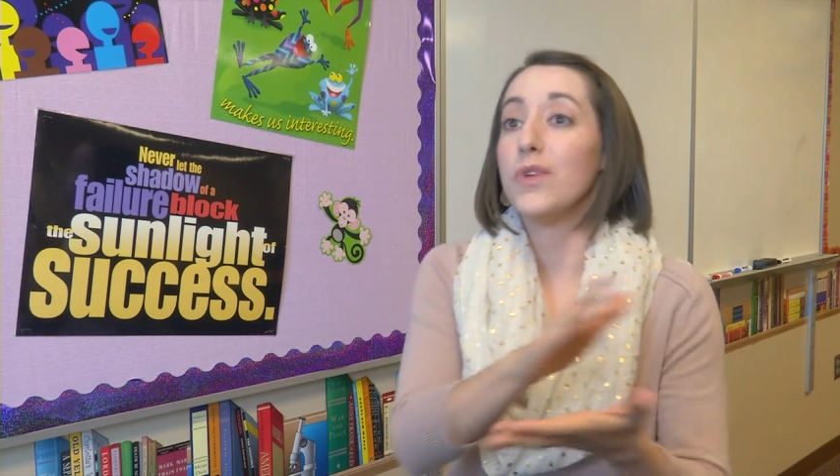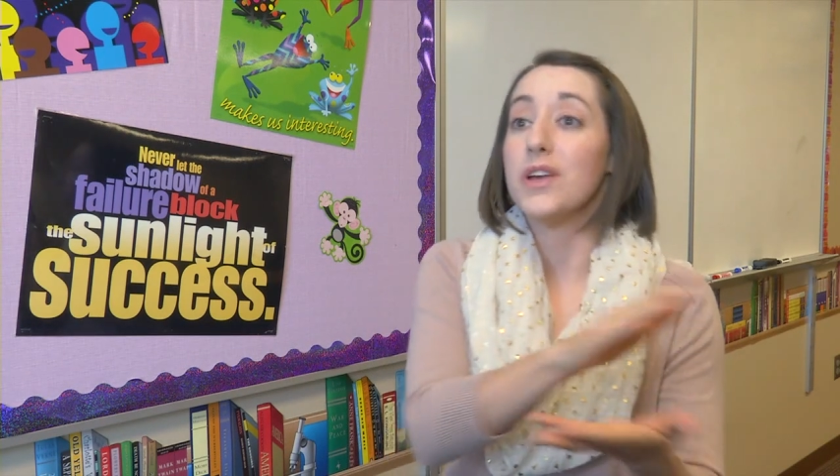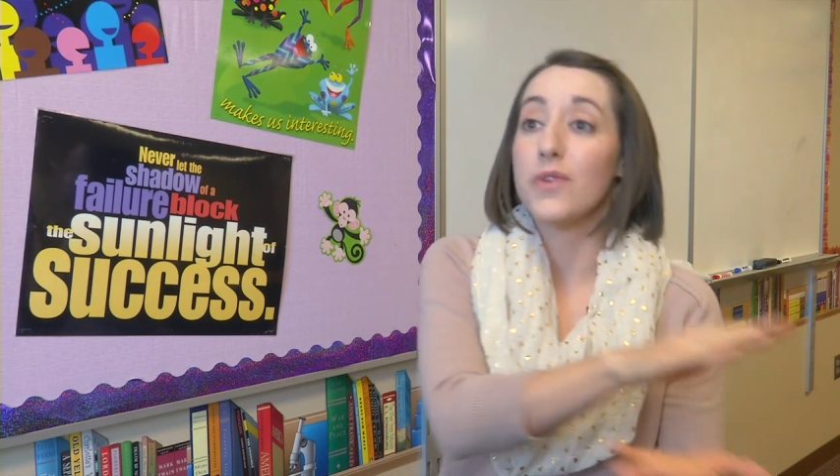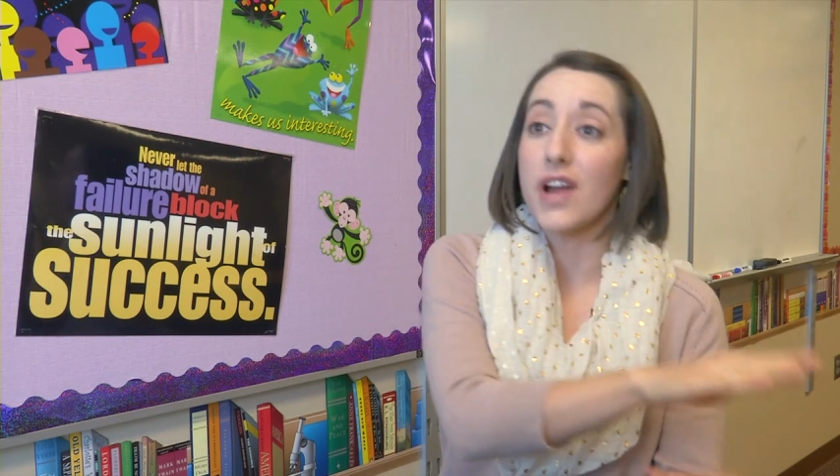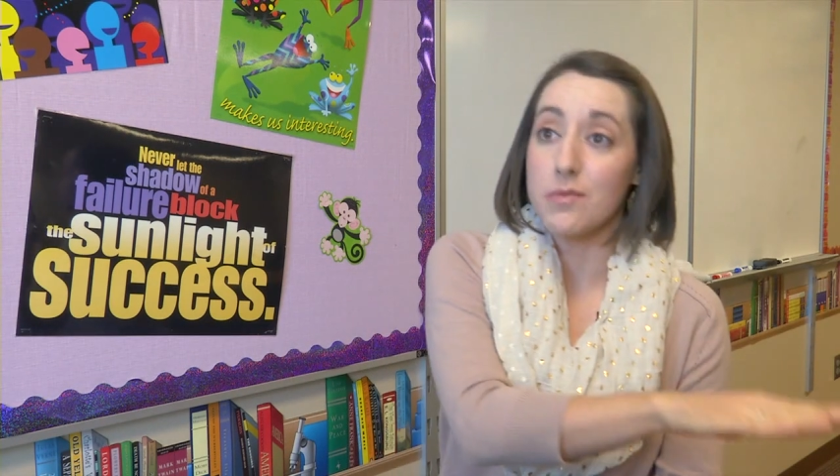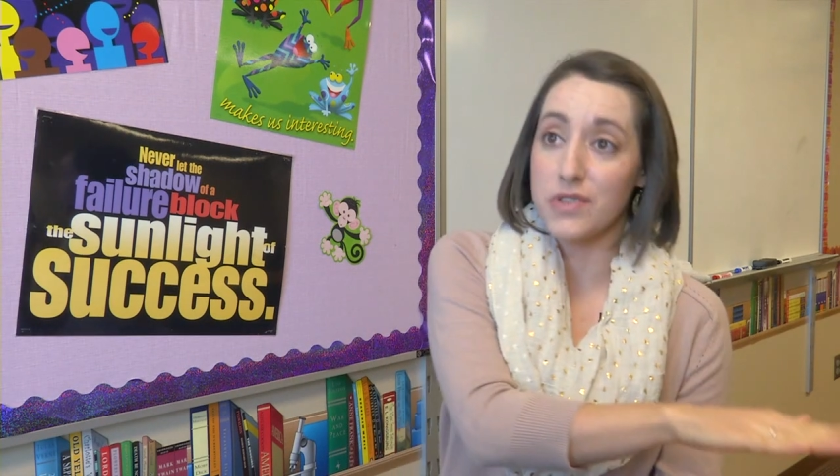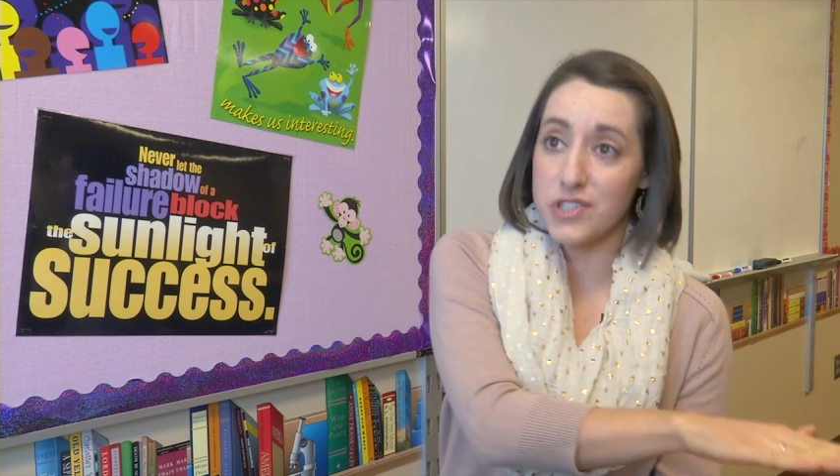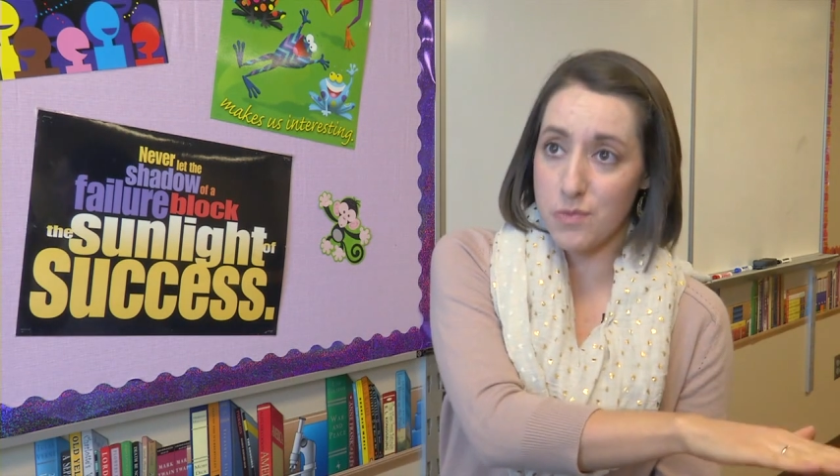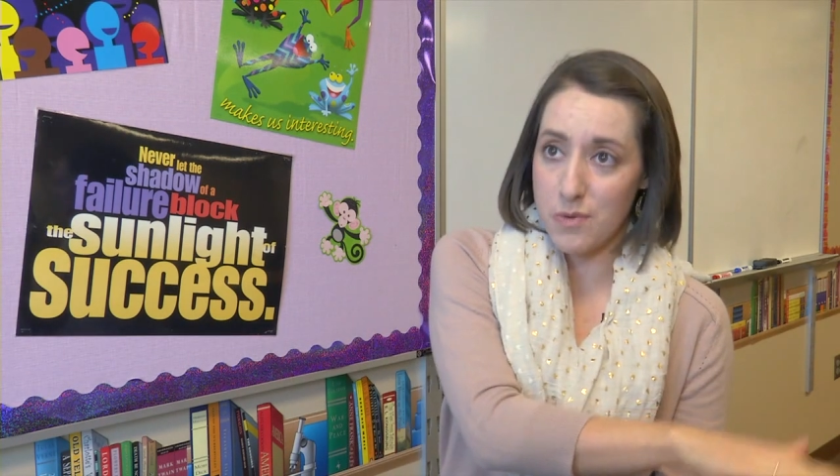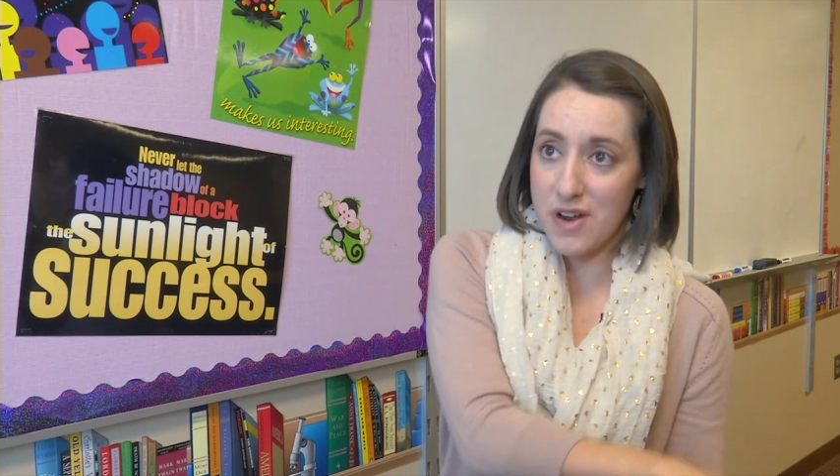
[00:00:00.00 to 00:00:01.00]
We were able
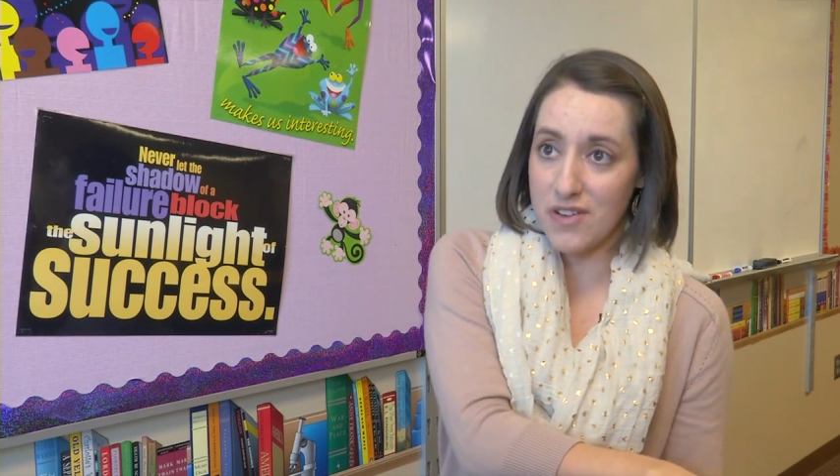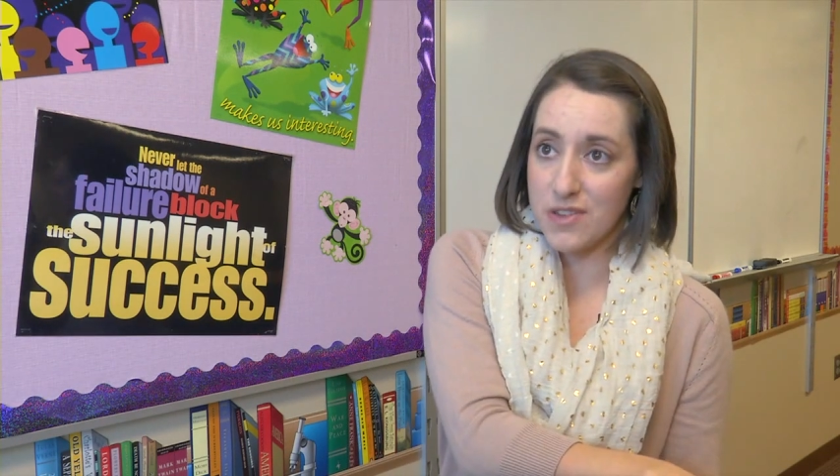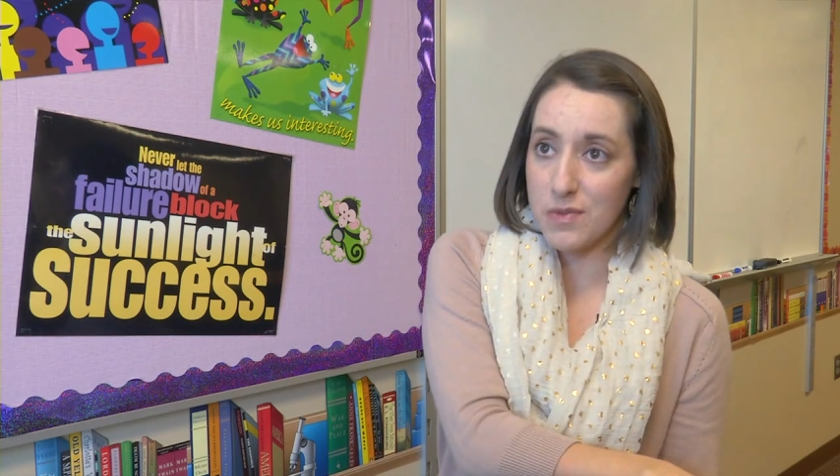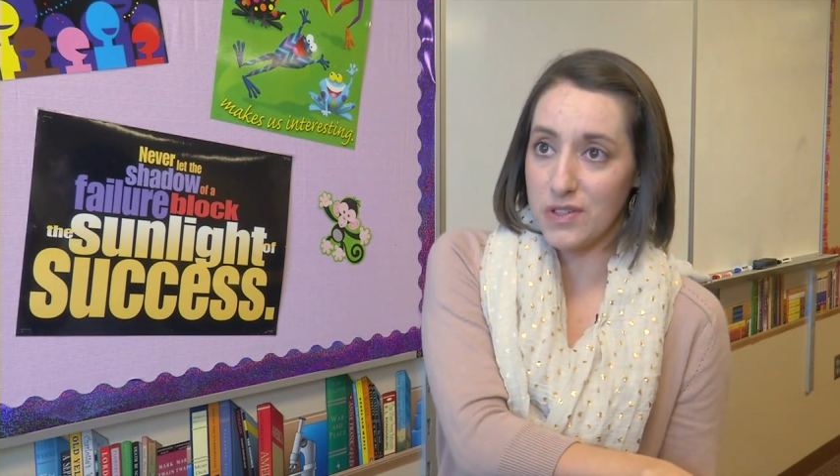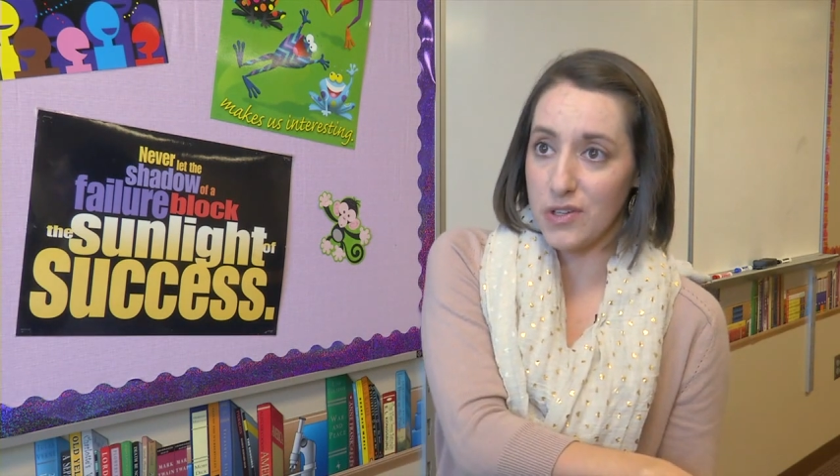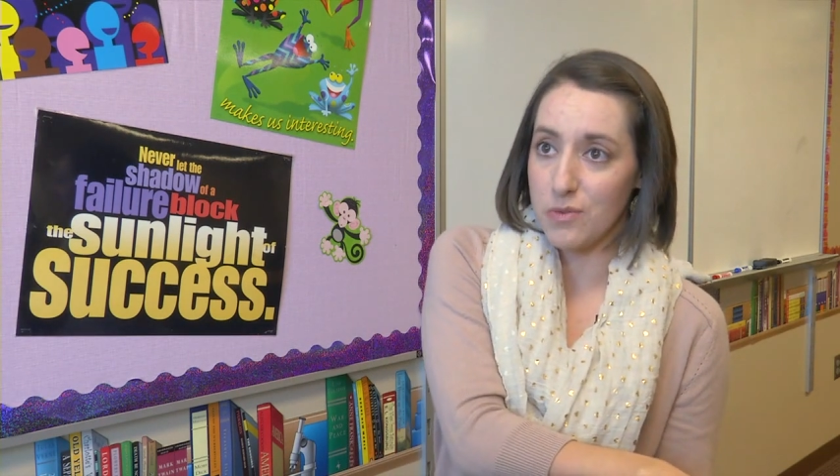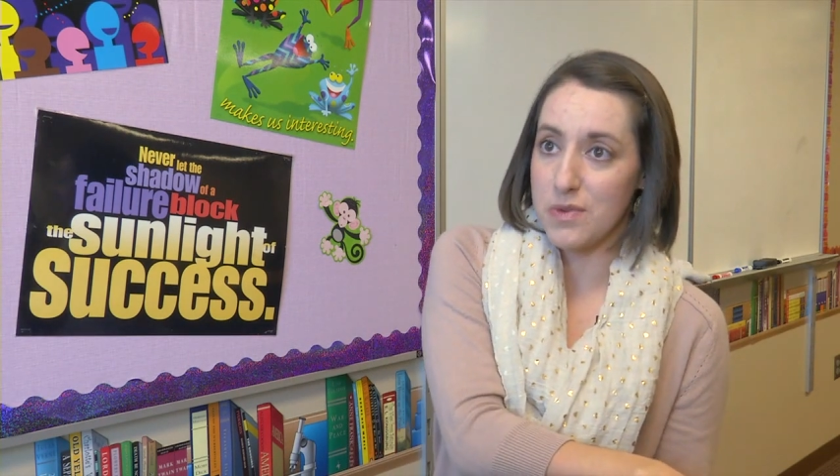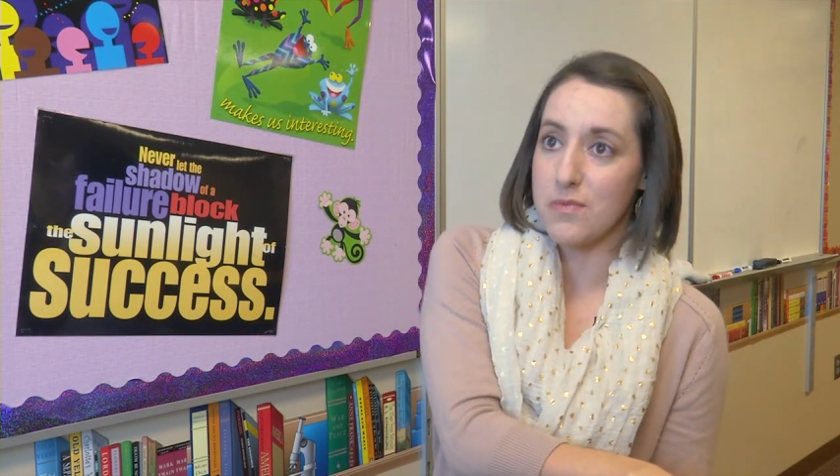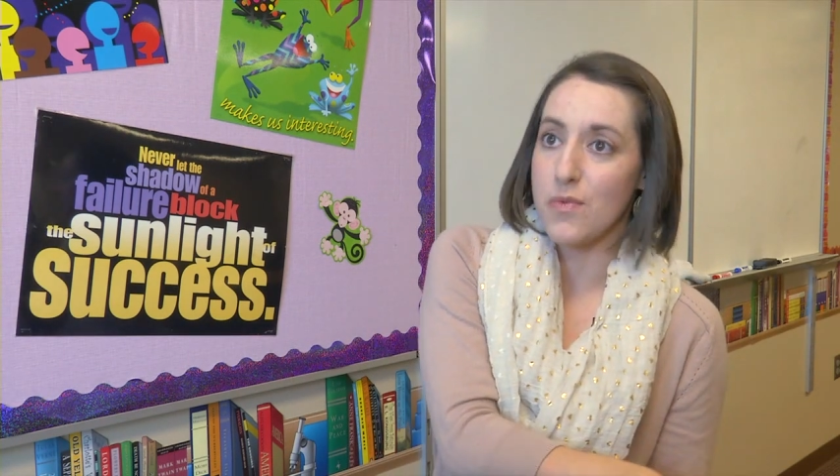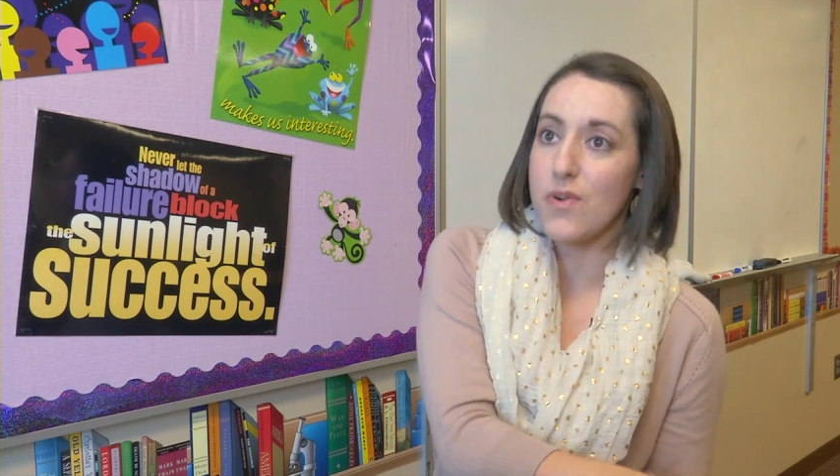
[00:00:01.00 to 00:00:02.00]
to prepare them a little
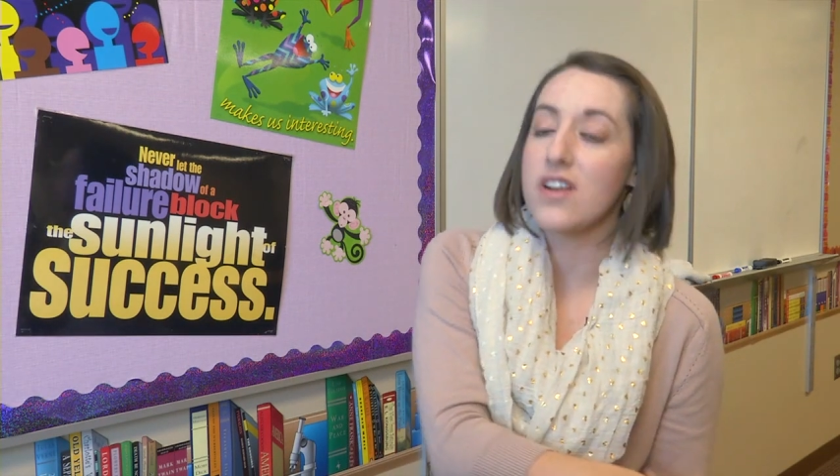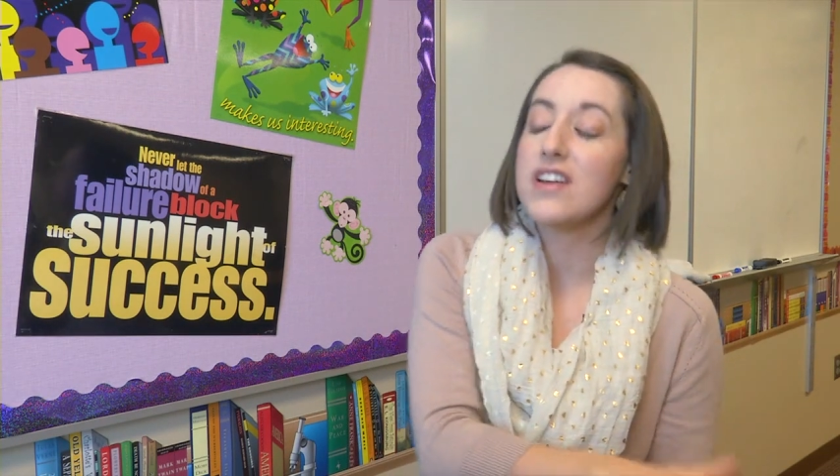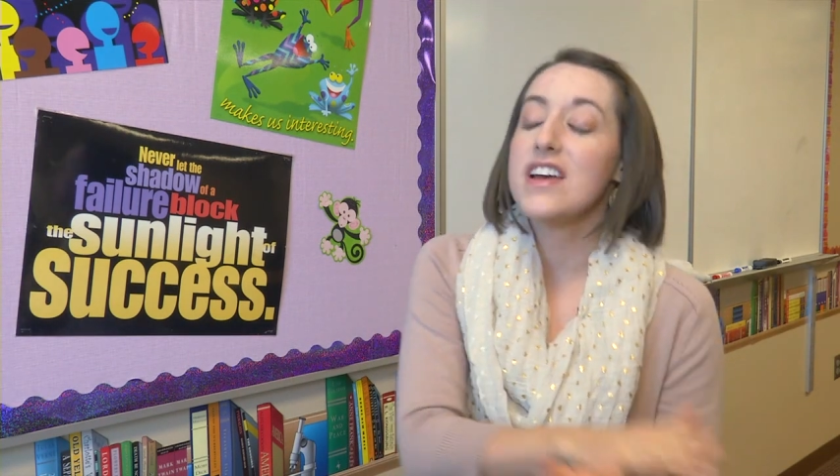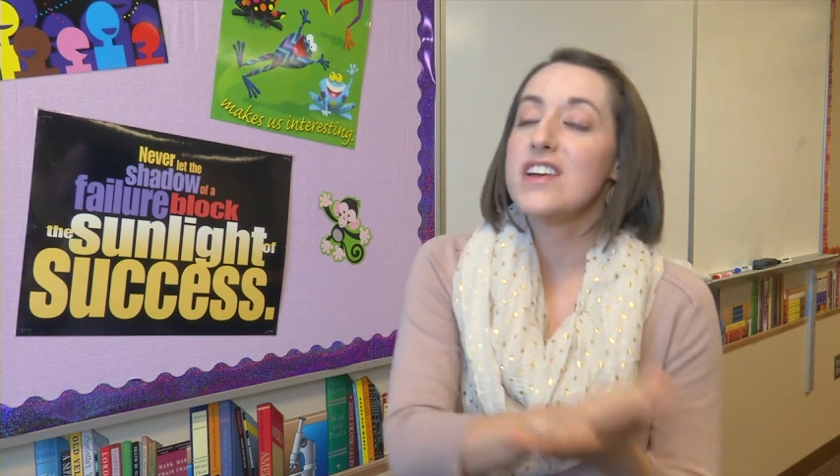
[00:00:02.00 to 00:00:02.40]
bit more.